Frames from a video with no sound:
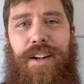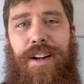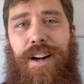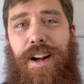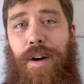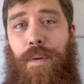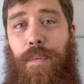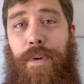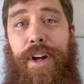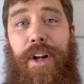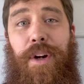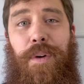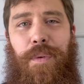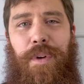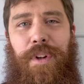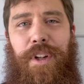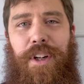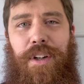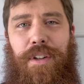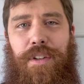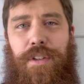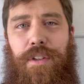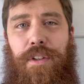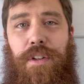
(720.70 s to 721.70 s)
we can really
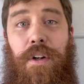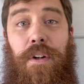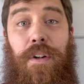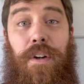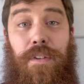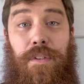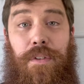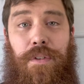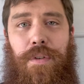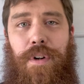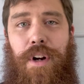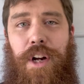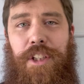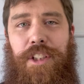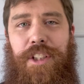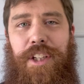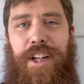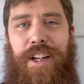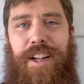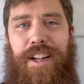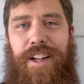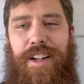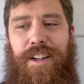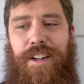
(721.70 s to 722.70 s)
crush
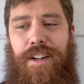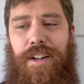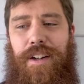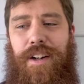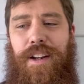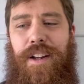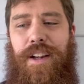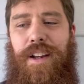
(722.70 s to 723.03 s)
it. And